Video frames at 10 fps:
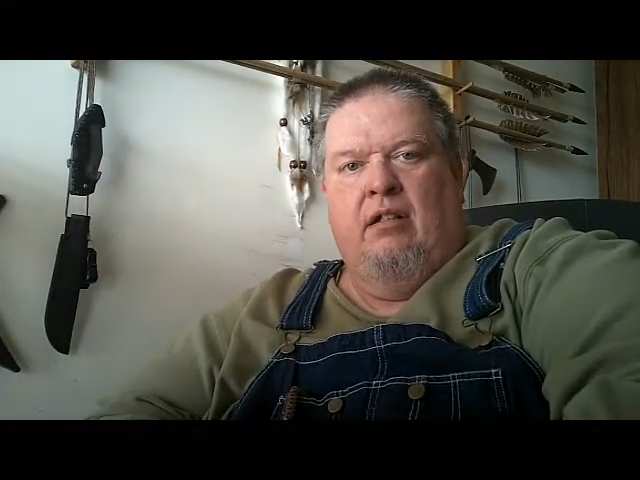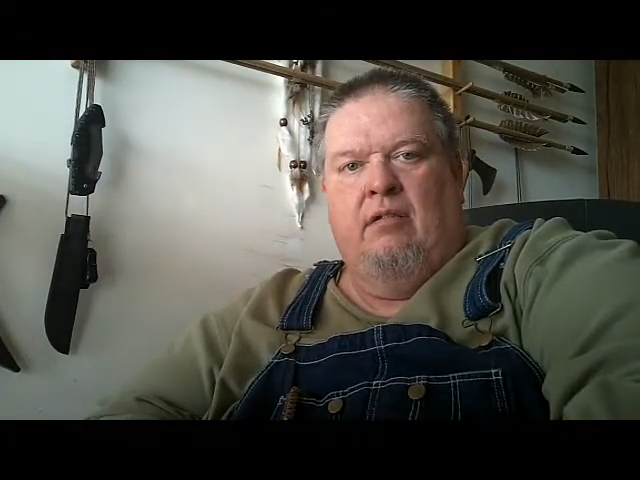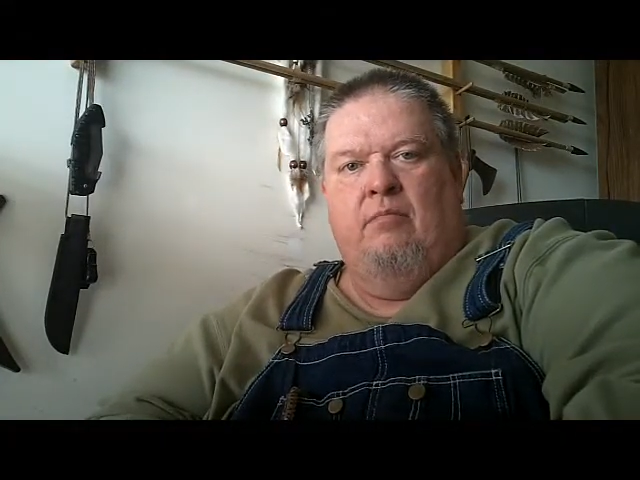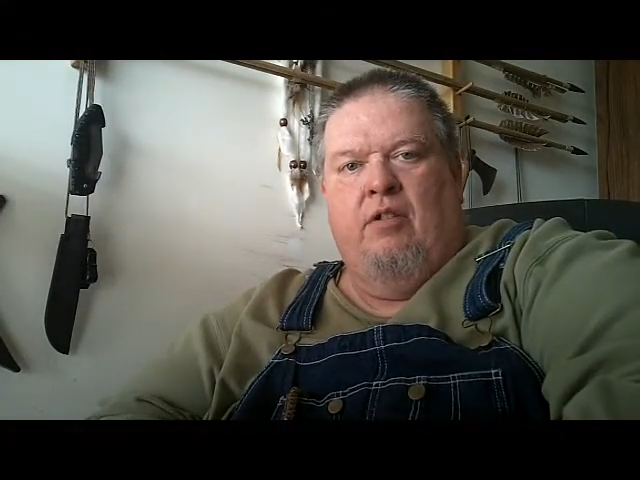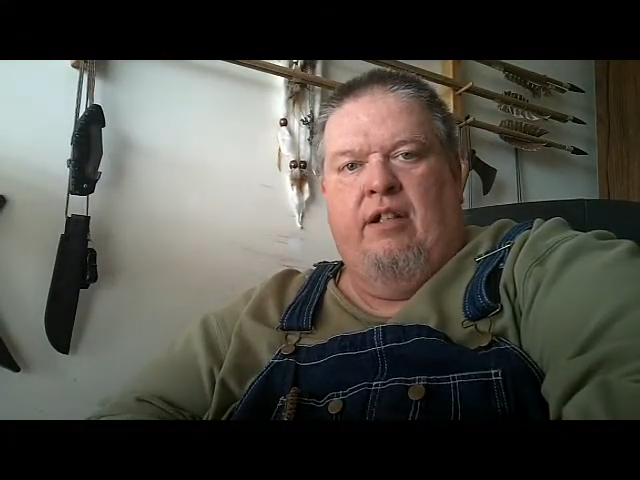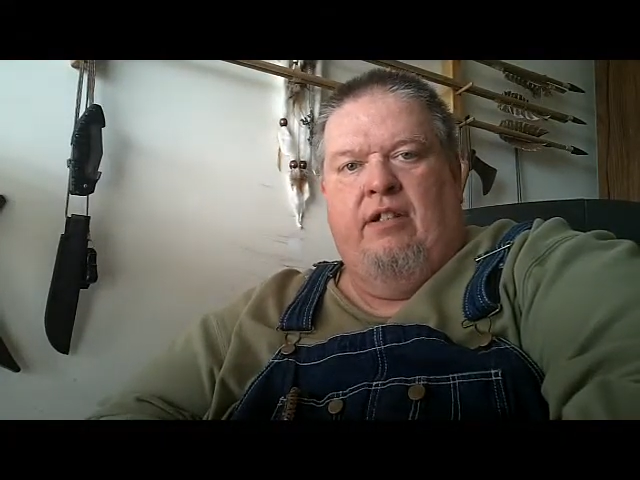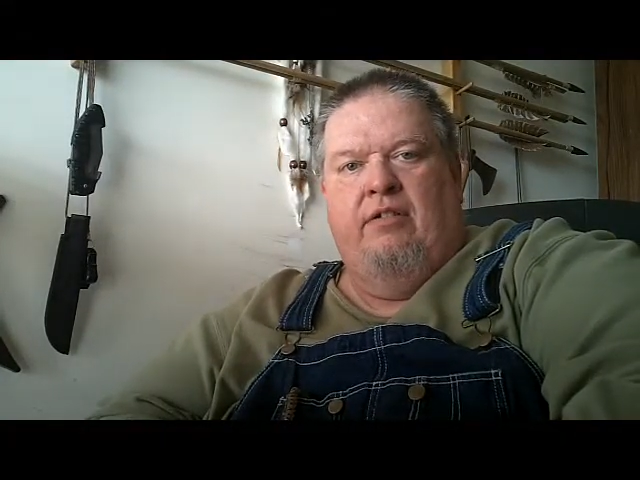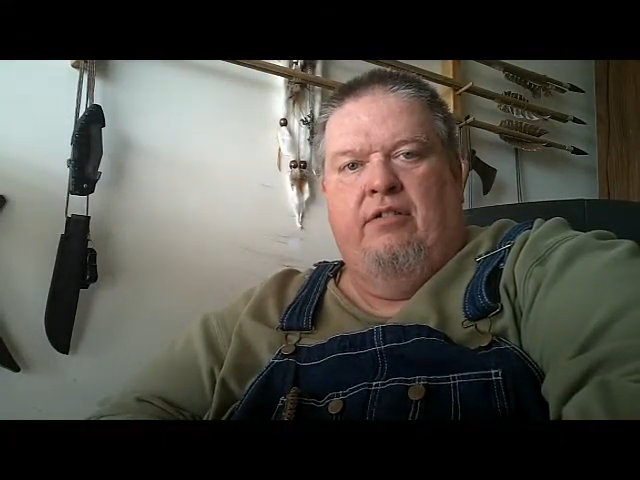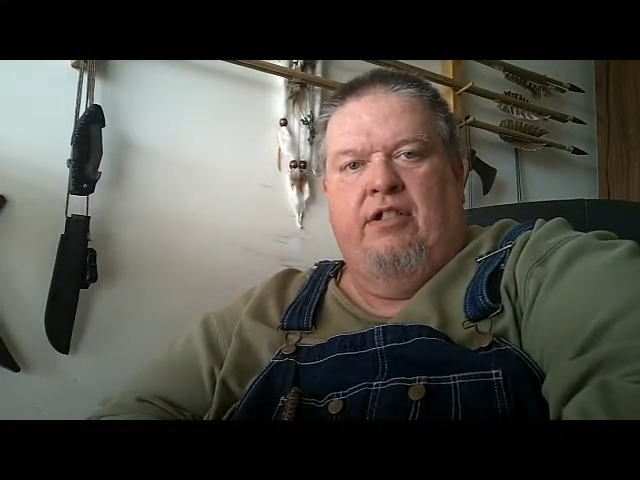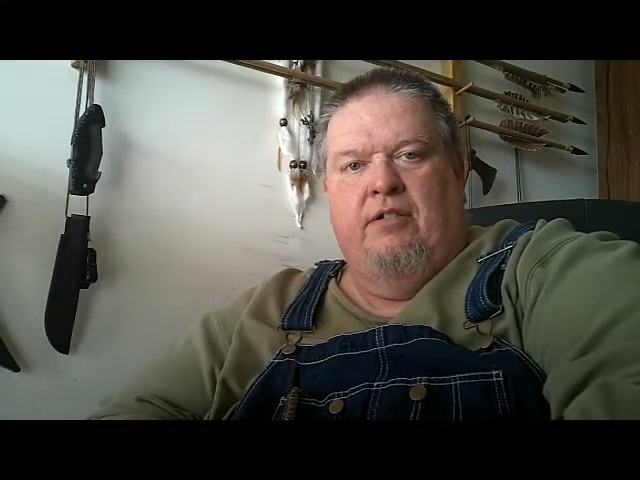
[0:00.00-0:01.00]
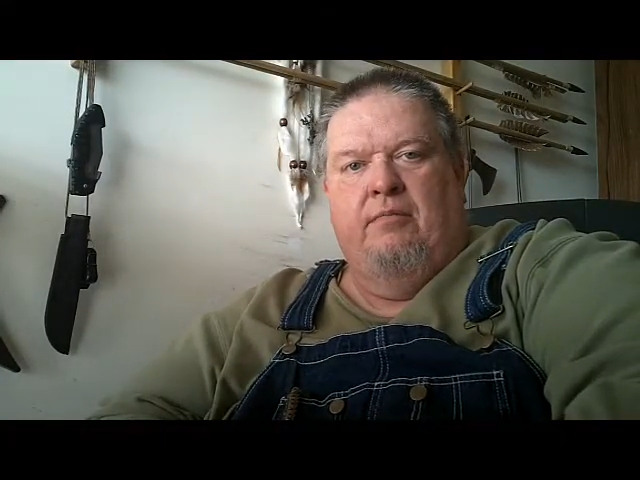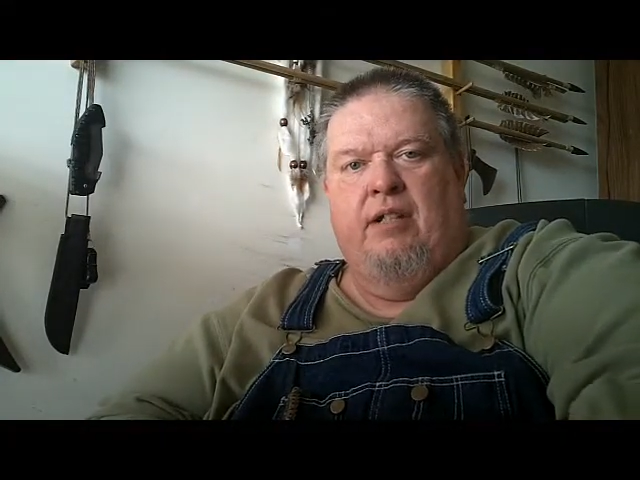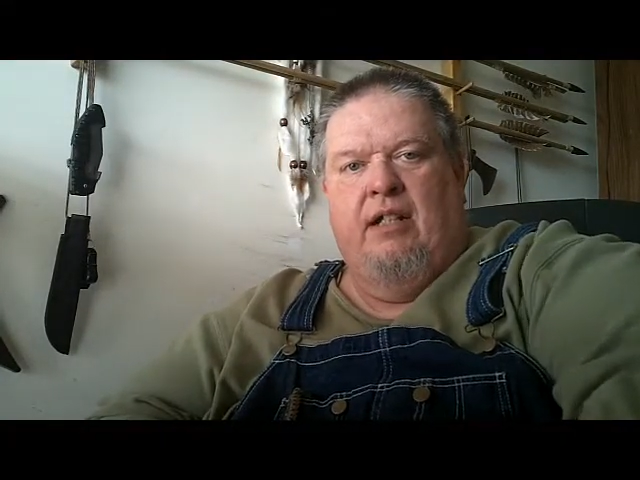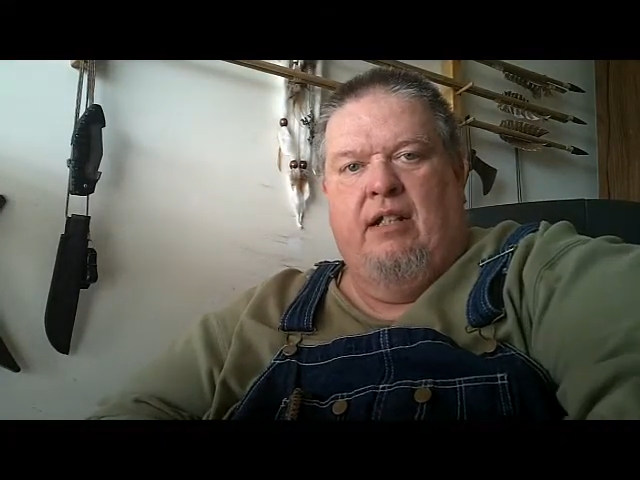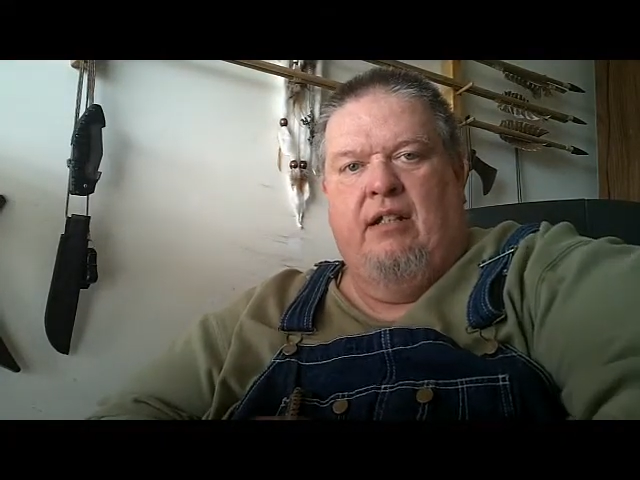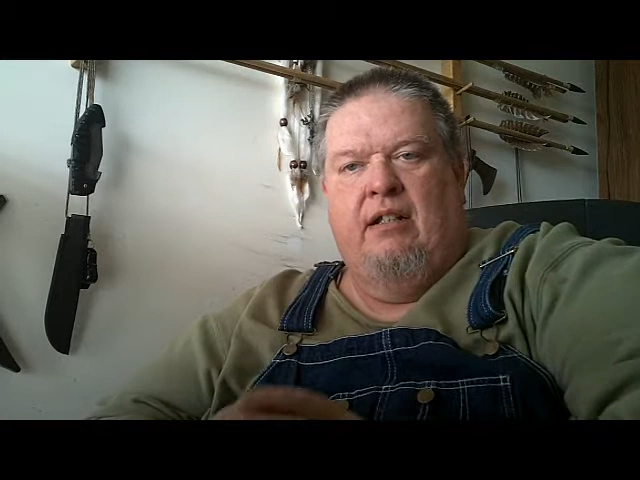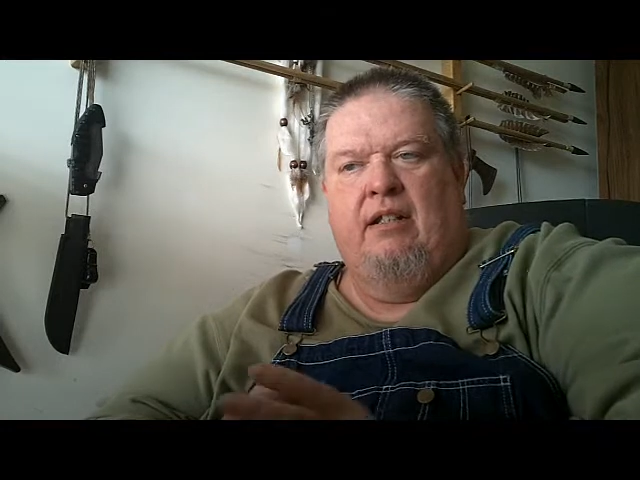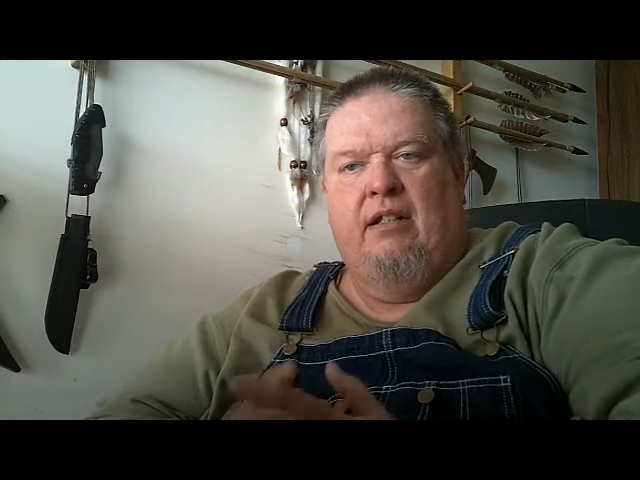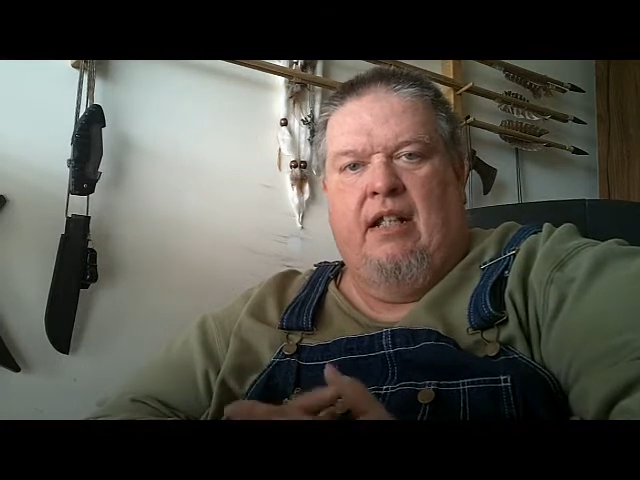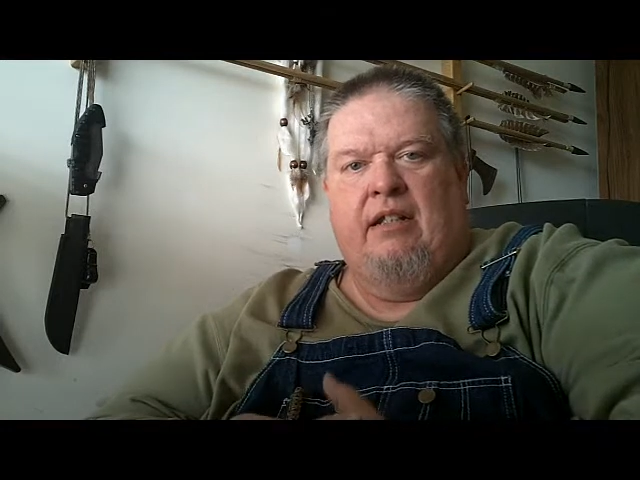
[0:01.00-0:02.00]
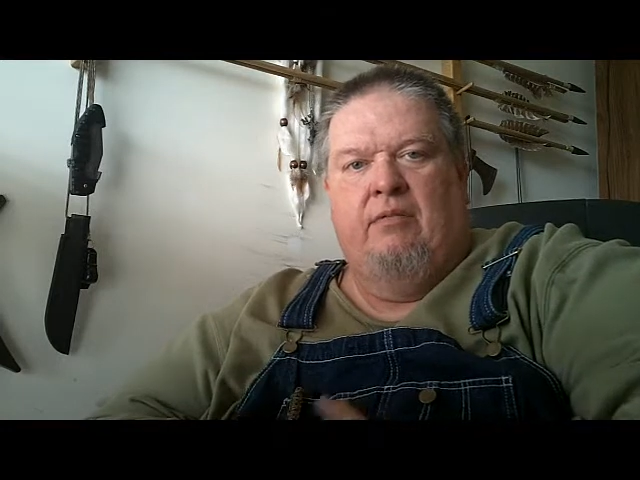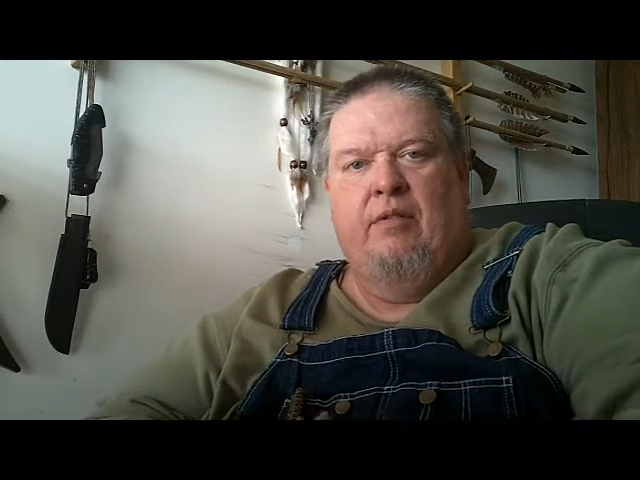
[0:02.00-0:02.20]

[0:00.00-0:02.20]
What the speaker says: Good morning, YouTube. I'd like